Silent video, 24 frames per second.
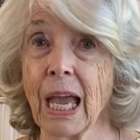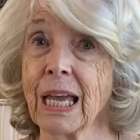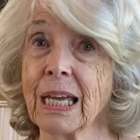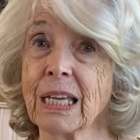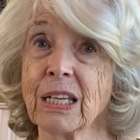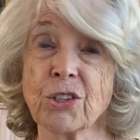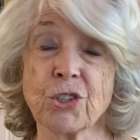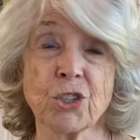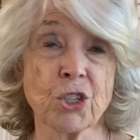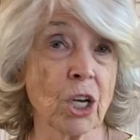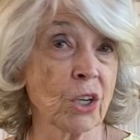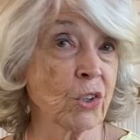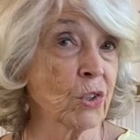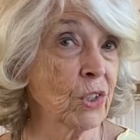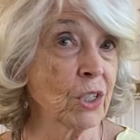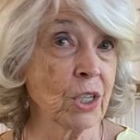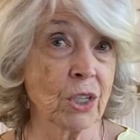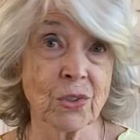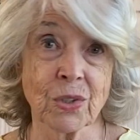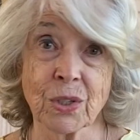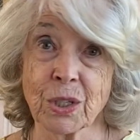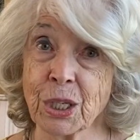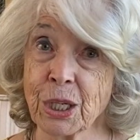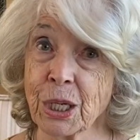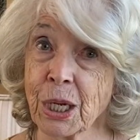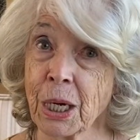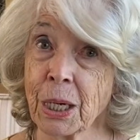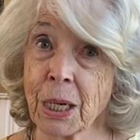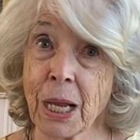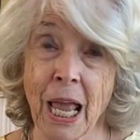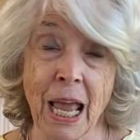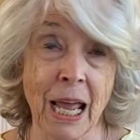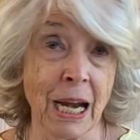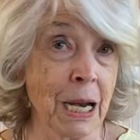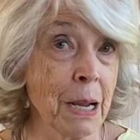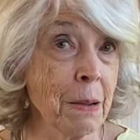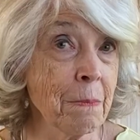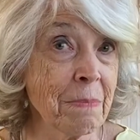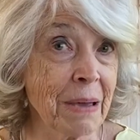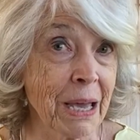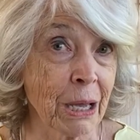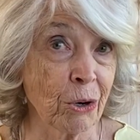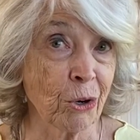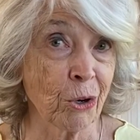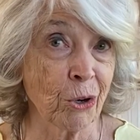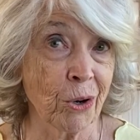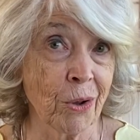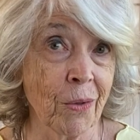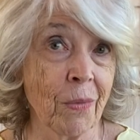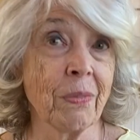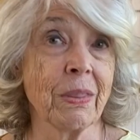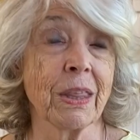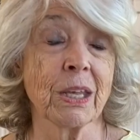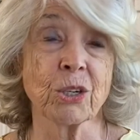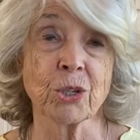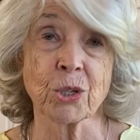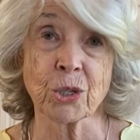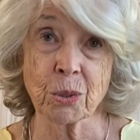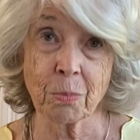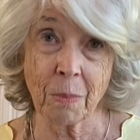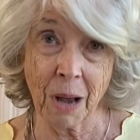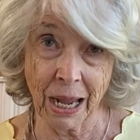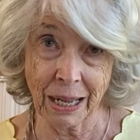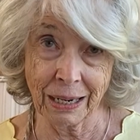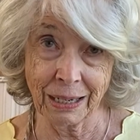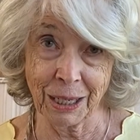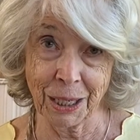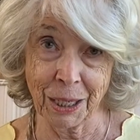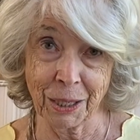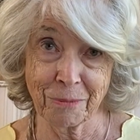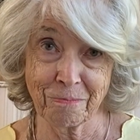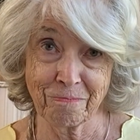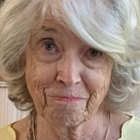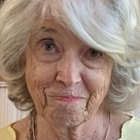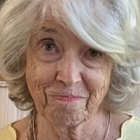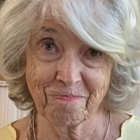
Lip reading: It just doesn't get any better than smiling.